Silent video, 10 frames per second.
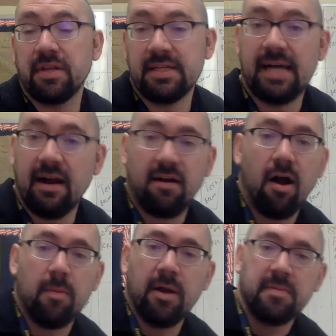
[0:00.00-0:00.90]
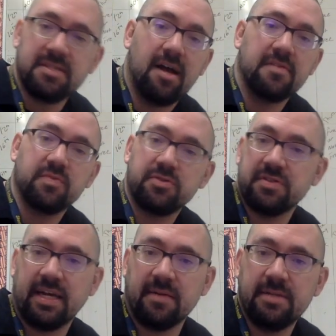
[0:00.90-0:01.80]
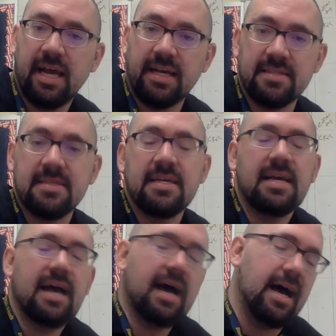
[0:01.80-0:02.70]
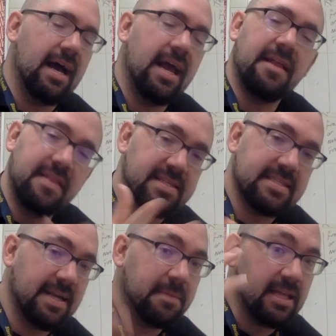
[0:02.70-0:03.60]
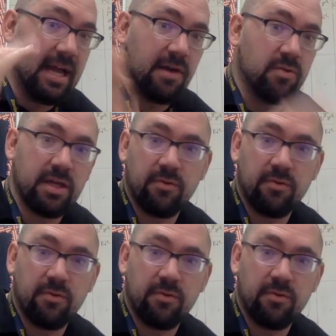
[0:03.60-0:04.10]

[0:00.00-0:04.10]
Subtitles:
an entire car by themselves, which will take them days. And this assembly line really